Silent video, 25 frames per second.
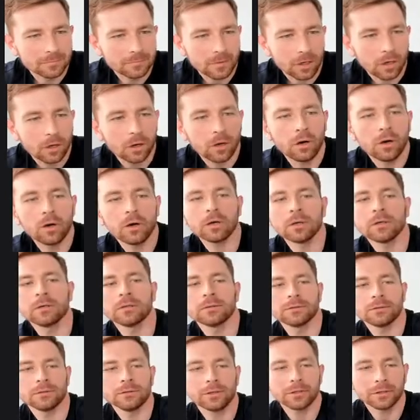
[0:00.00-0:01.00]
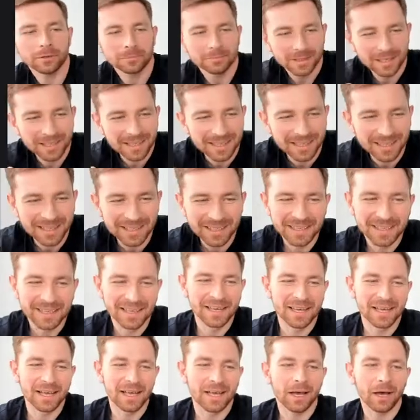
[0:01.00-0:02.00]
Oh, sorry.
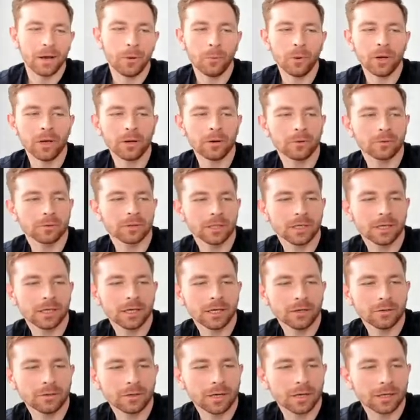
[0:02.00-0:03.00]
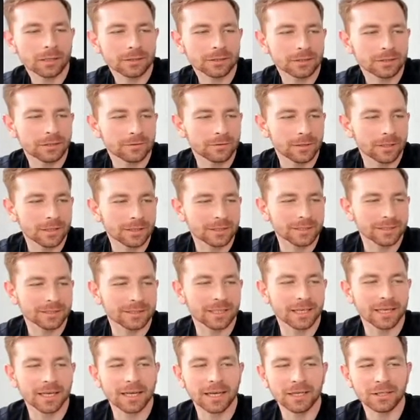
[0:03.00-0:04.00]
Well, the Elgato devices
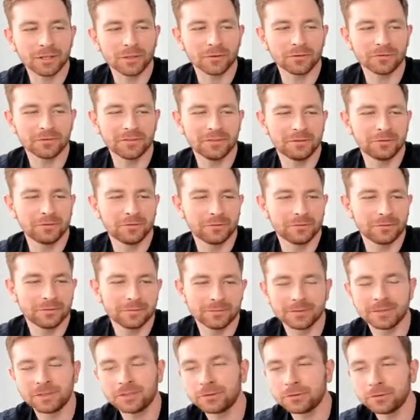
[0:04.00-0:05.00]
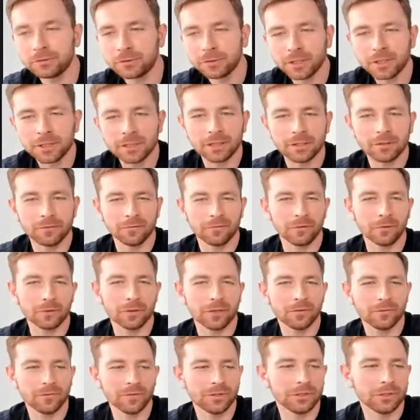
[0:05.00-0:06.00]
are kind of tricky for
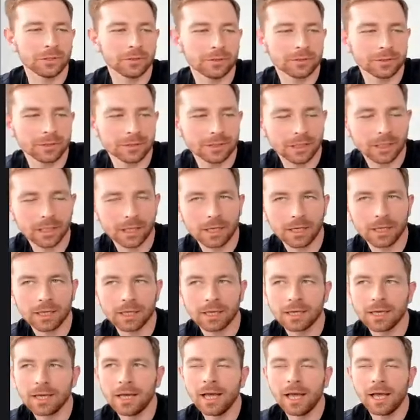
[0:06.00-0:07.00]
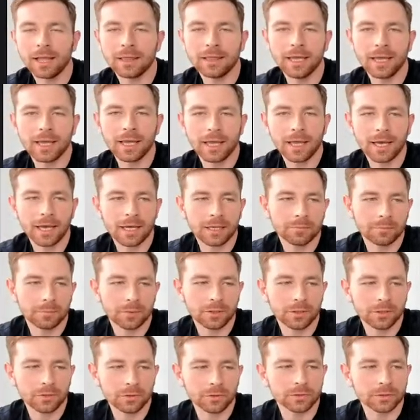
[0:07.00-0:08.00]
the video SDK. They can be
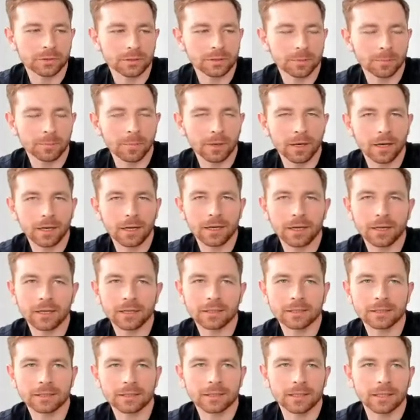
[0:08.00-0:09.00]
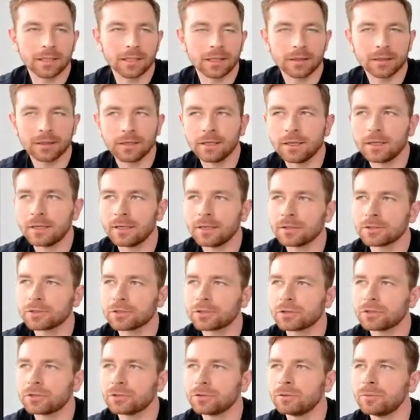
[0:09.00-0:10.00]
used, but there
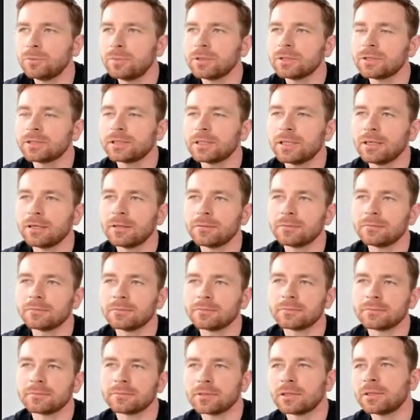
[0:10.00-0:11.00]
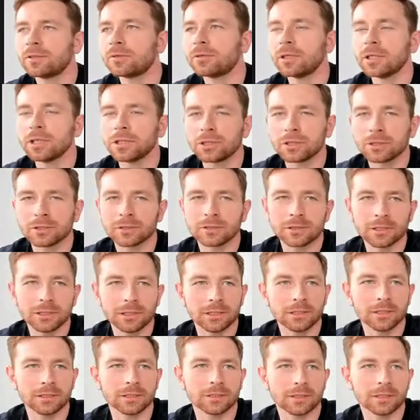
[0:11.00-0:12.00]
should be some
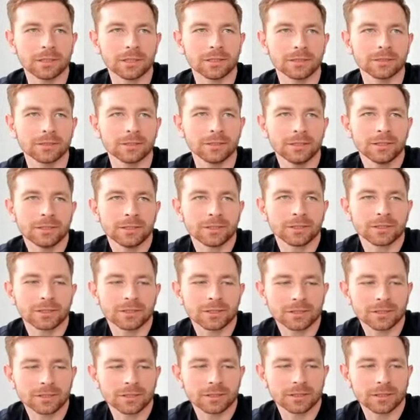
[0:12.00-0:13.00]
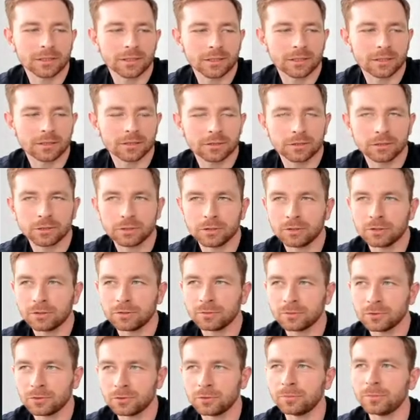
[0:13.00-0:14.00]
registry settings
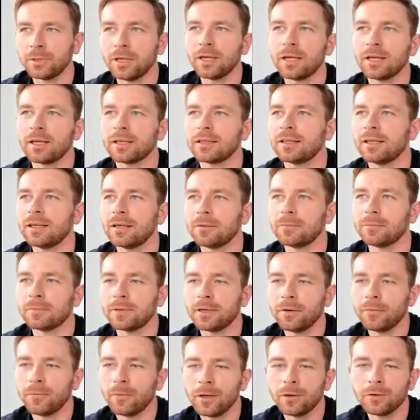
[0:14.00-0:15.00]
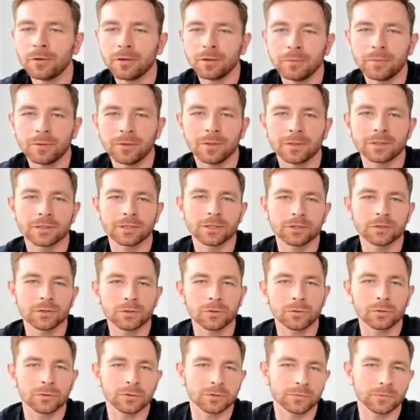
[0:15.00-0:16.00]
to make them available as a
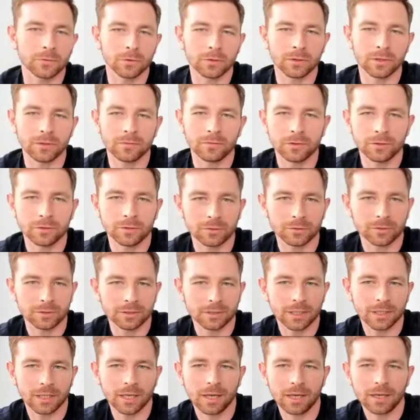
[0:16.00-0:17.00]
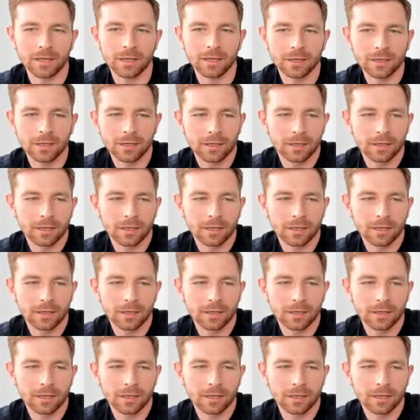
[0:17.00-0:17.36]
source for the video SDK.